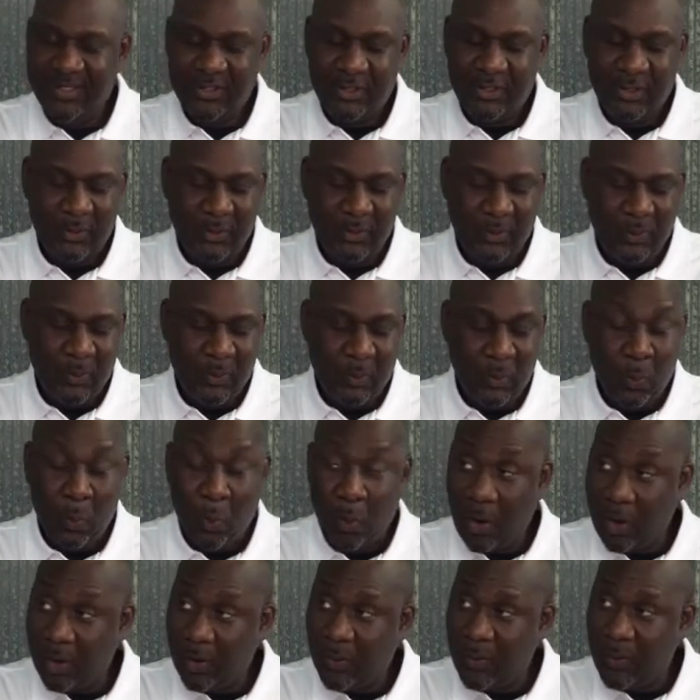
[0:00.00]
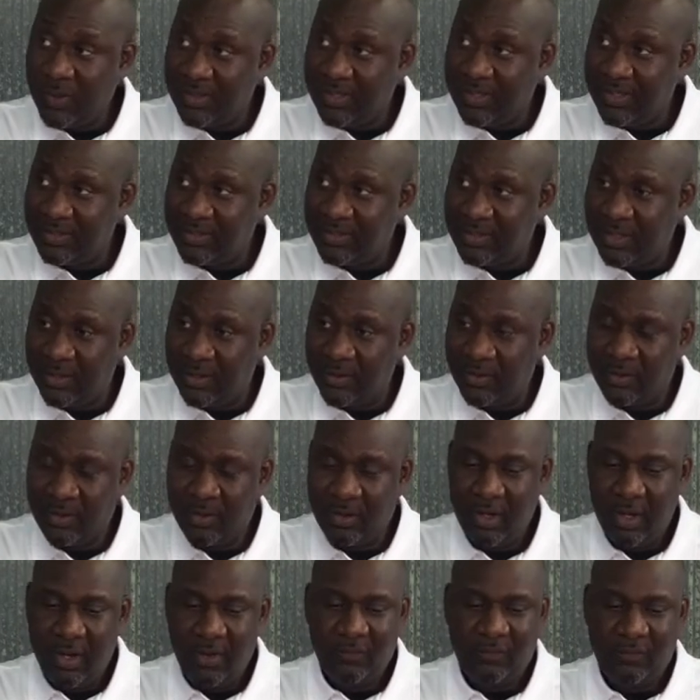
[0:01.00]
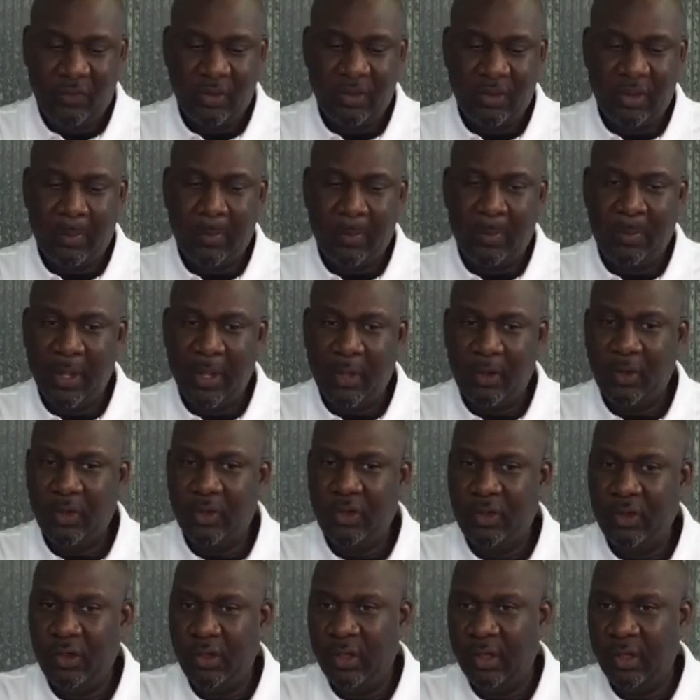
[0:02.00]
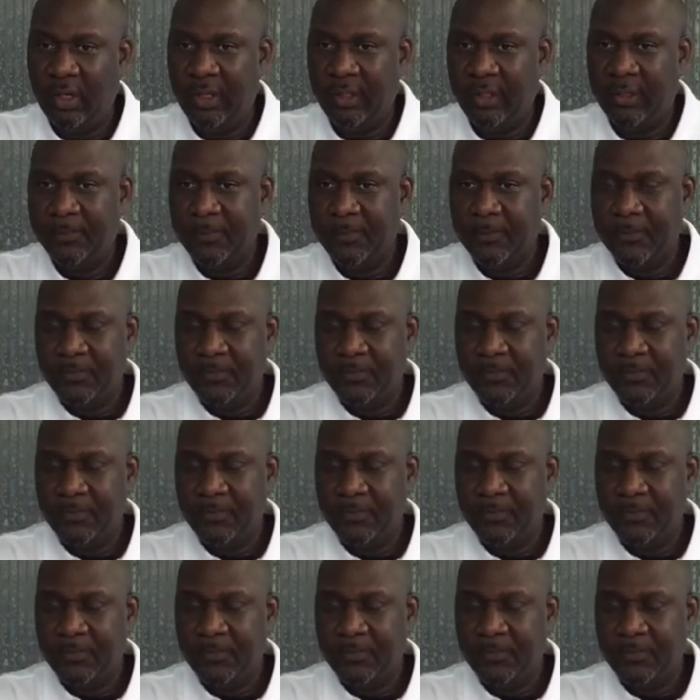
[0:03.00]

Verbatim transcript: to work with each other for the better good